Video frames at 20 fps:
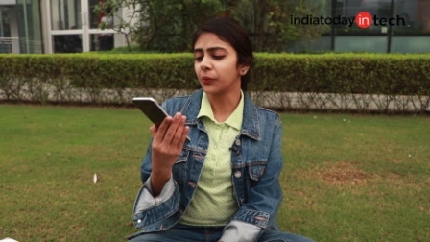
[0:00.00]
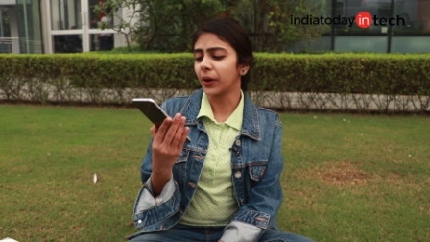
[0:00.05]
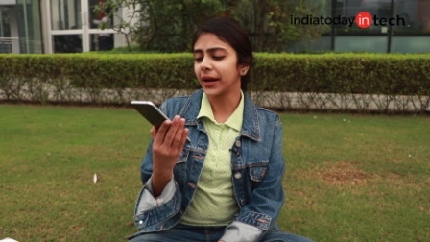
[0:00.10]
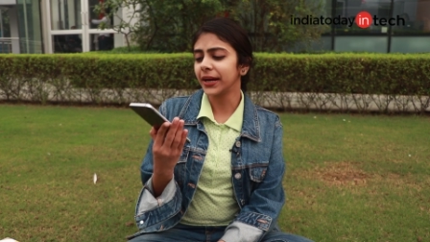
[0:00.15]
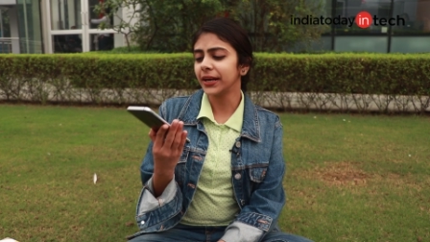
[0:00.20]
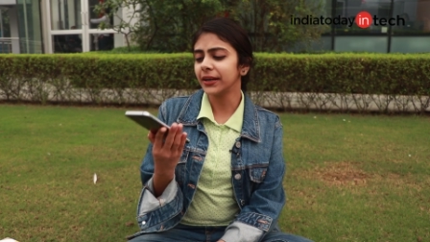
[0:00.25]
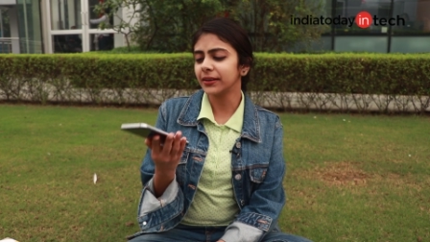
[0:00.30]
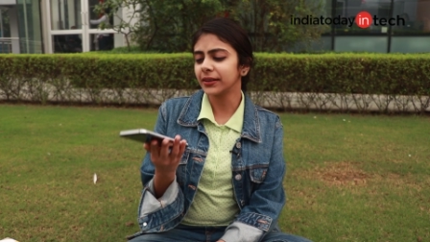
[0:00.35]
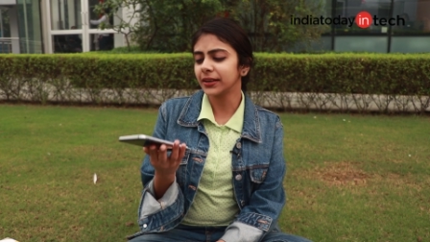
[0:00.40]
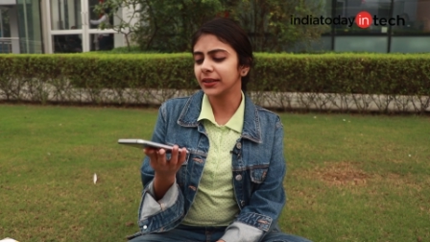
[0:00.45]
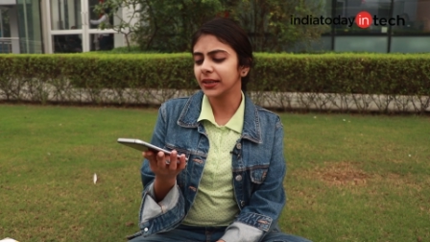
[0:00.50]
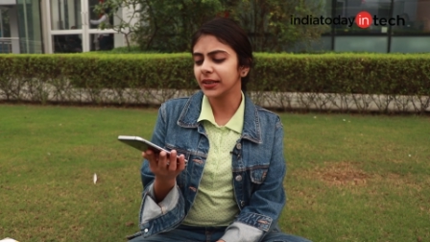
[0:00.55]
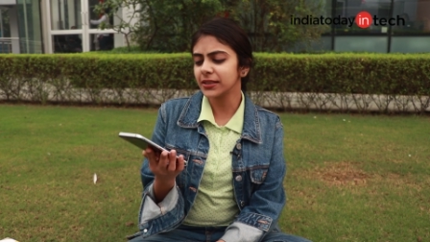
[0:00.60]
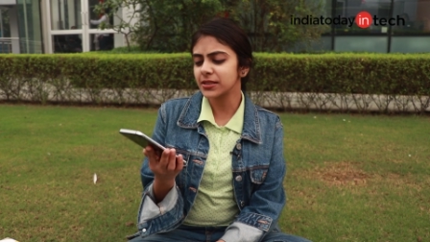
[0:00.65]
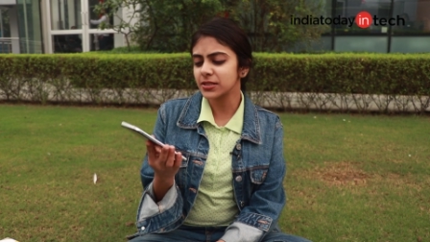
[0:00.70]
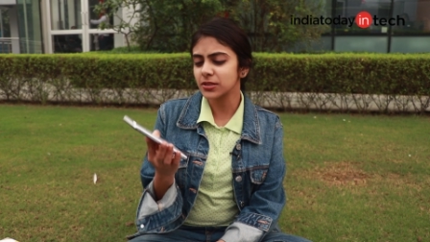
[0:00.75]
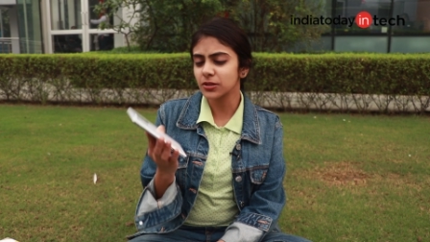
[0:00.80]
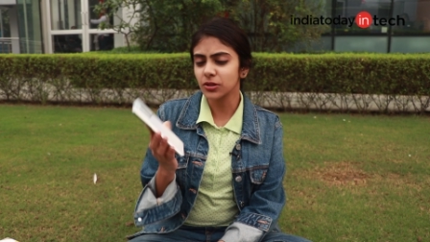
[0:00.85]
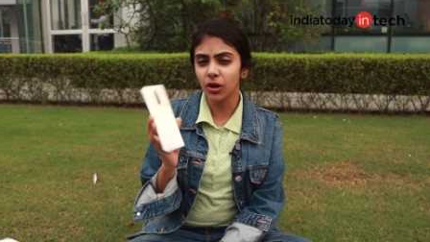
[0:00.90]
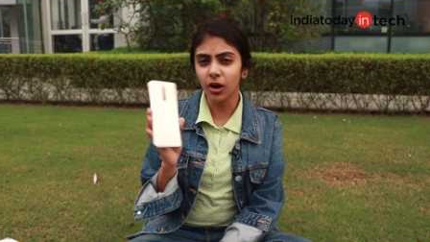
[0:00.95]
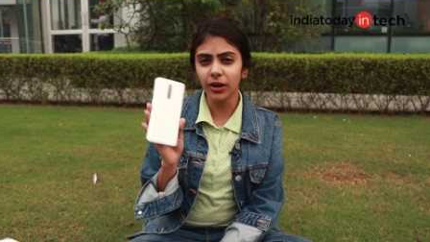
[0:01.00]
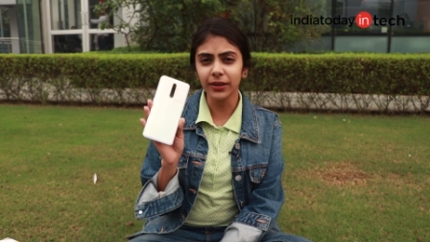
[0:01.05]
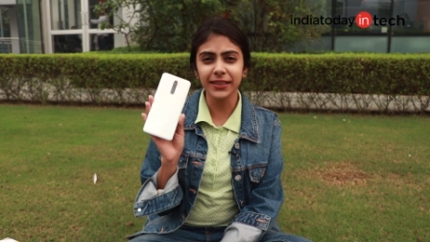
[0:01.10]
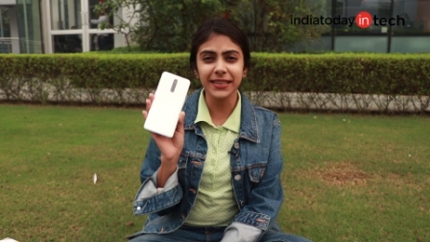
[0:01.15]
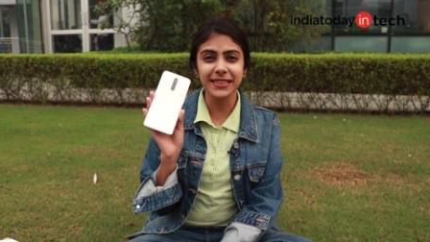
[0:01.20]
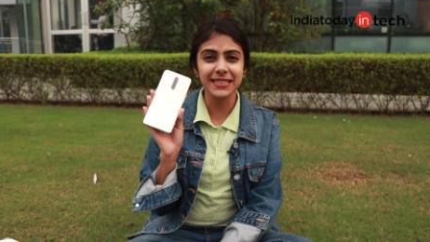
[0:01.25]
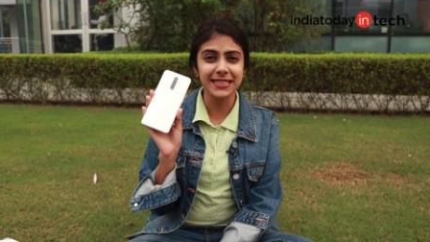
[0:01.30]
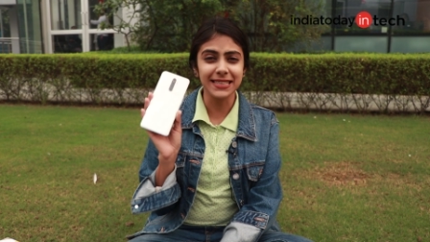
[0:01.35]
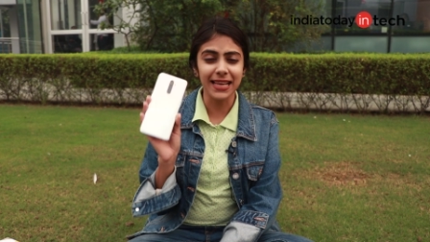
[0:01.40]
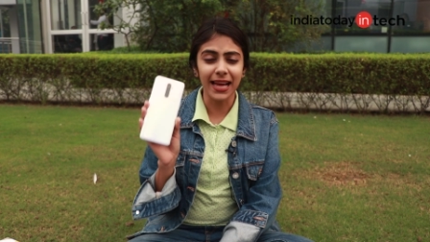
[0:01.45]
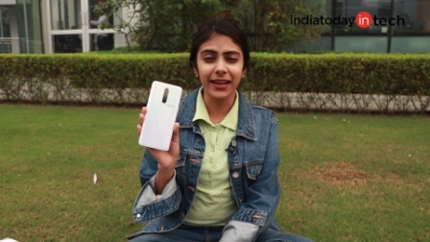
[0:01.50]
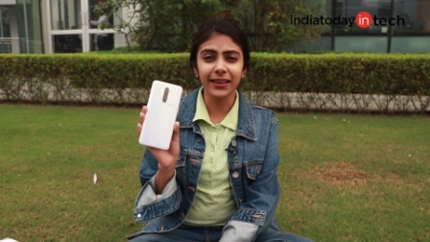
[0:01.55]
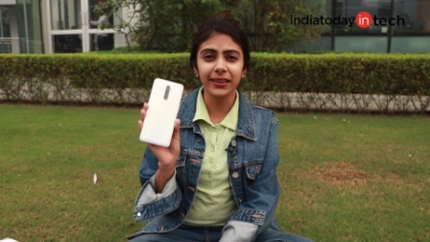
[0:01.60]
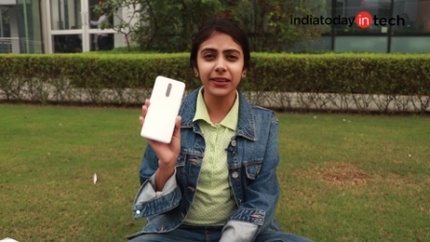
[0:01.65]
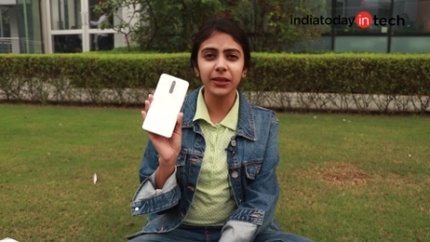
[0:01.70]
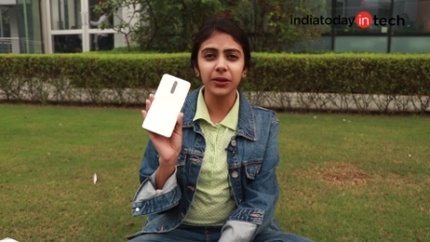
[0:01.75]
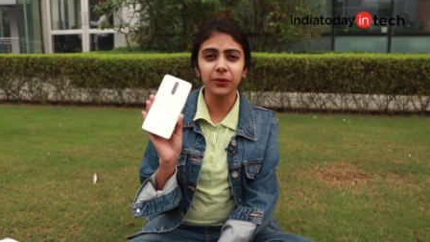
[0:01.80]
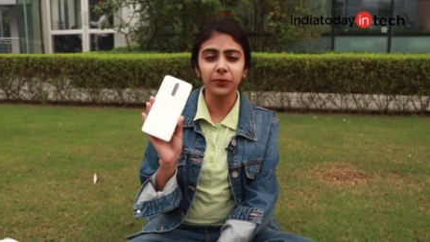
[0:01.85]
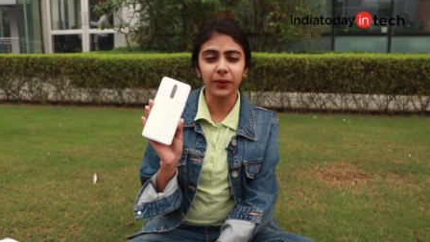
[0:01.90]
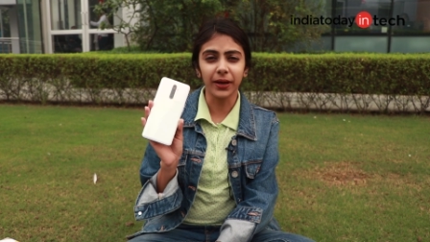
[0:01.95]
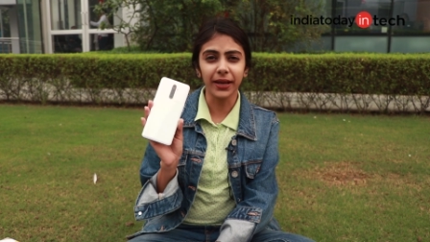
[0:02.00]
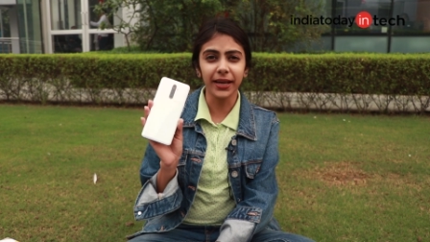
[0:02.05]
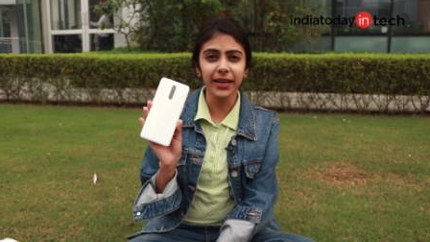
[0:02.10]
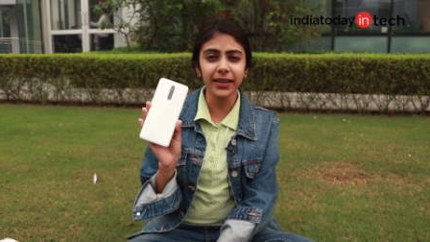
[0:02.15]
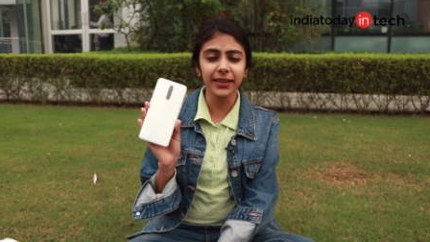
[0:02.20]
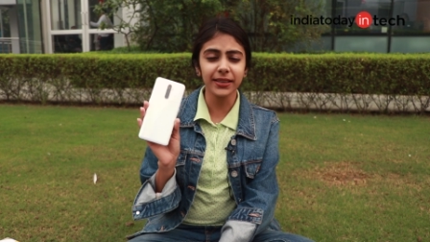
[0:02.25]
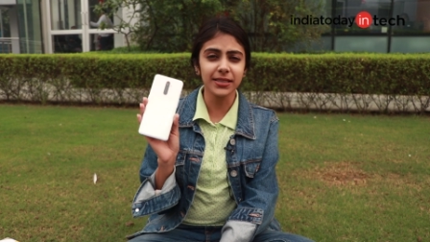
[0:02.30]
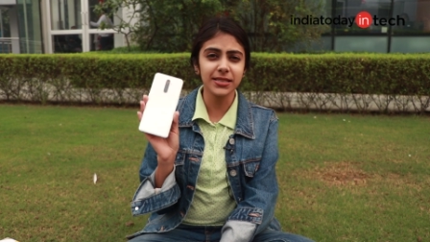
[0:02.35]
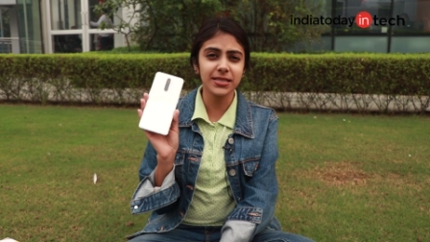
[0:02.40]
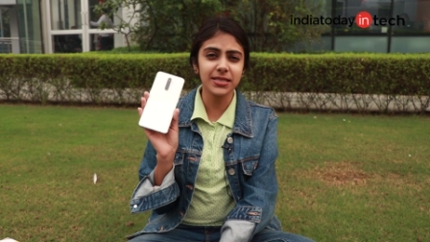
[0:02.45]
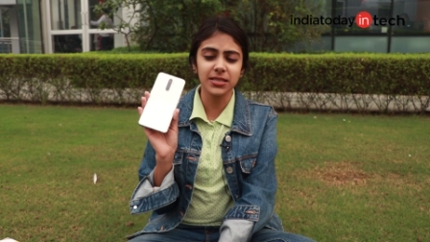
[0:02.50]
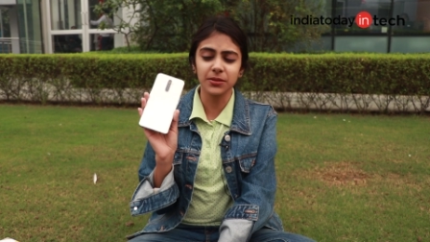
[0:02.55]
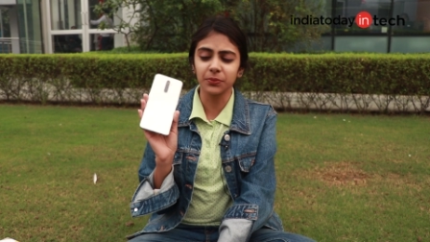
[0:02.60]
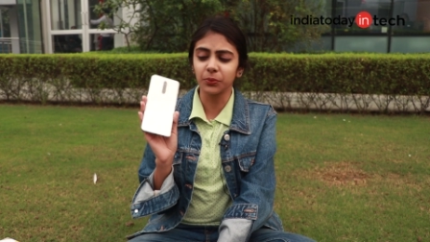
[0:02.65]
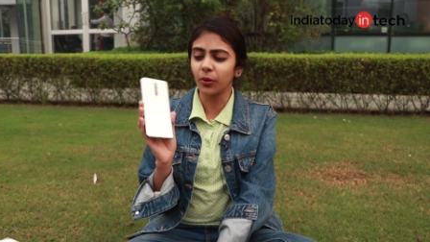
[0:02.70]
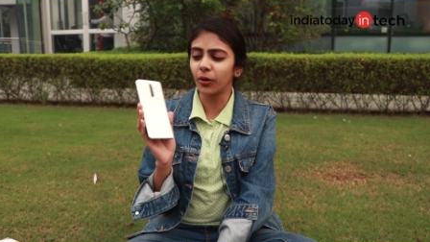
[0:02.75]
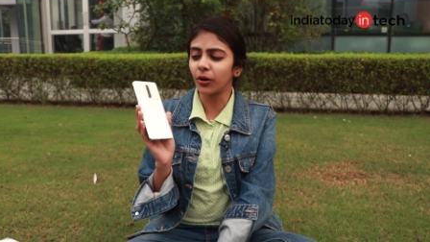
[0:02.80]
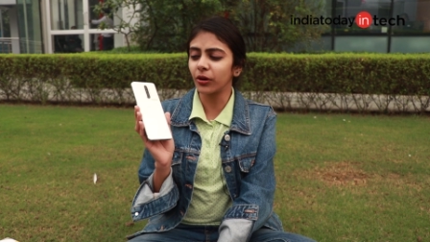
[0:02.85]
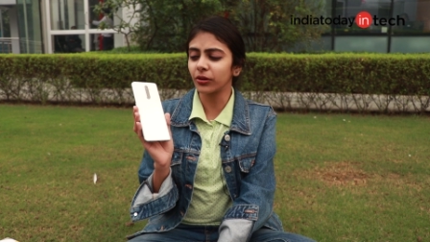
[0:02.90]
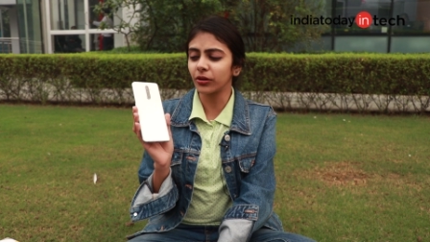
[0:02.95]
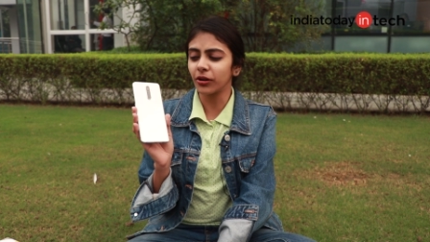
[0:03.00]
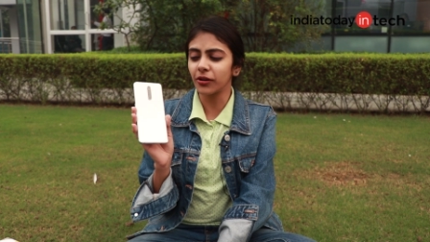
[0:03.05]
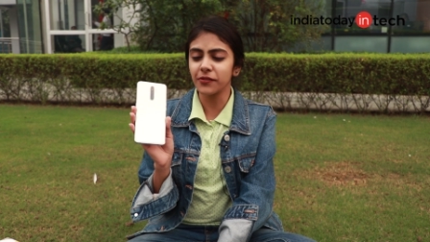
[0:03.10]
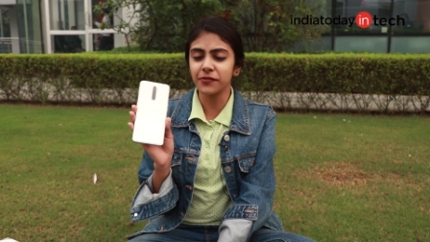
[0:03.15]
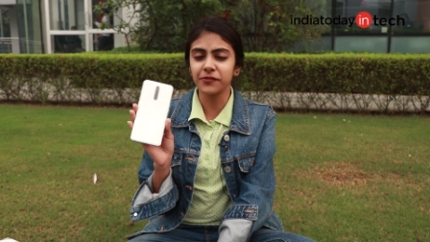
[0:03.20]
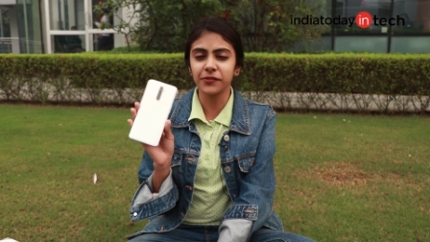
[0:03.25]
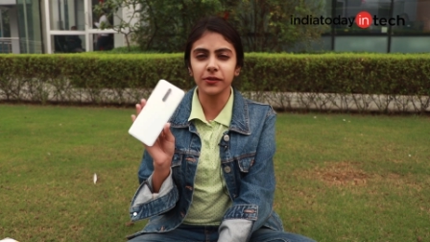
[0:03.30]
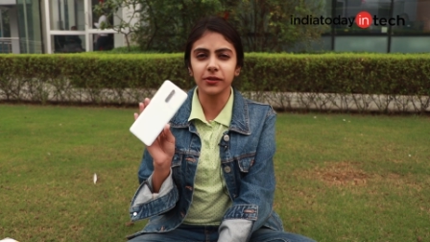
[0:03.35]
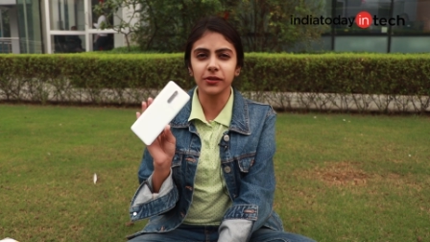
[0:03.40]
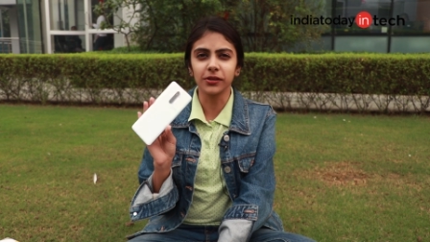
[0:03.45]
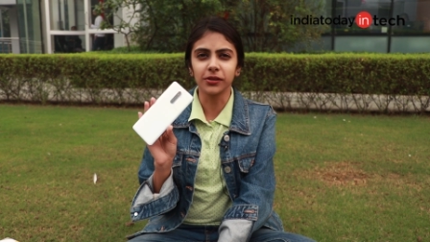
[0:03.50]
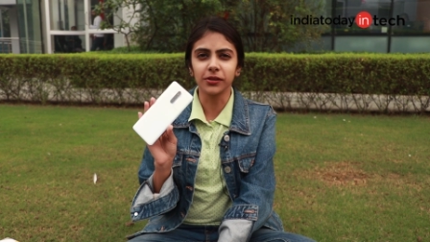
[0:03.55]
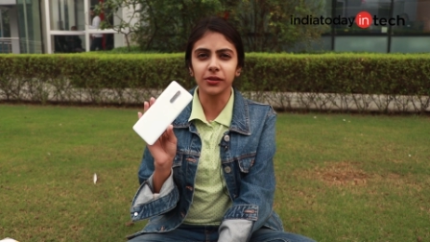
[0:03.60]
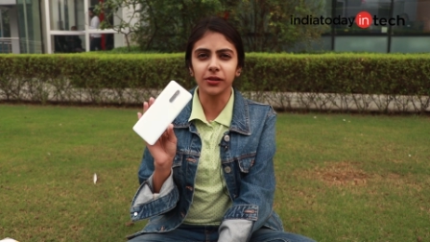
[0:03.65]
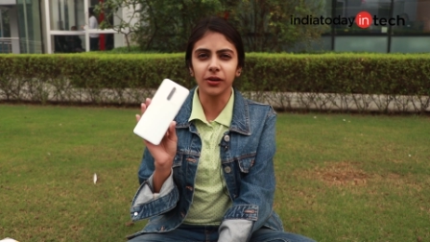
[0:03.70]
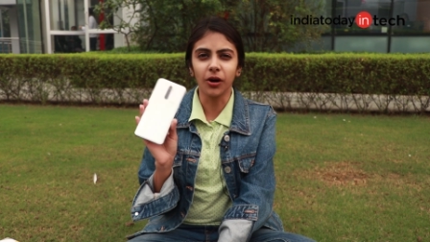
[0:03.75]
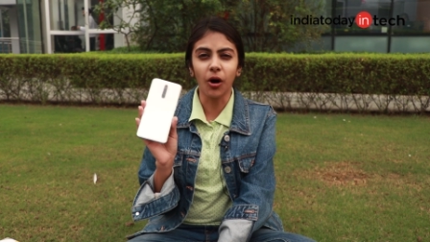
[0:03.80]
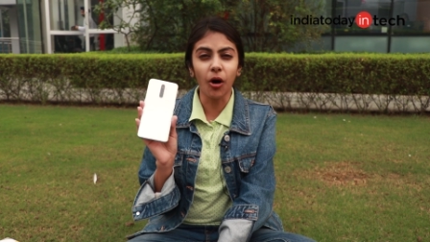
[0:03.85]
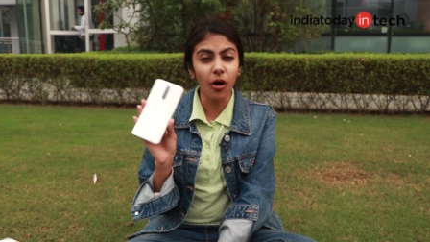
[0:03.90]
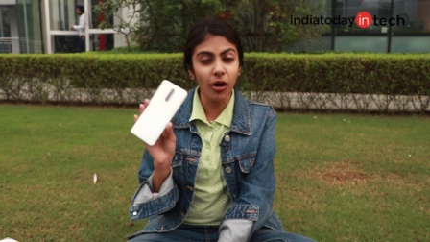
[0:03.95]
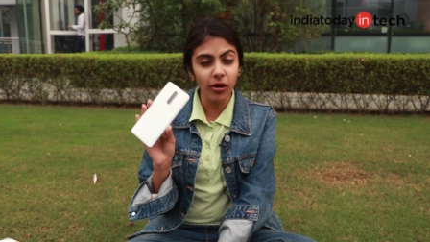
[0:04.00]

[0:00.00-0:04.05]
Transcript: white and it's not exactly white, it's more of uh,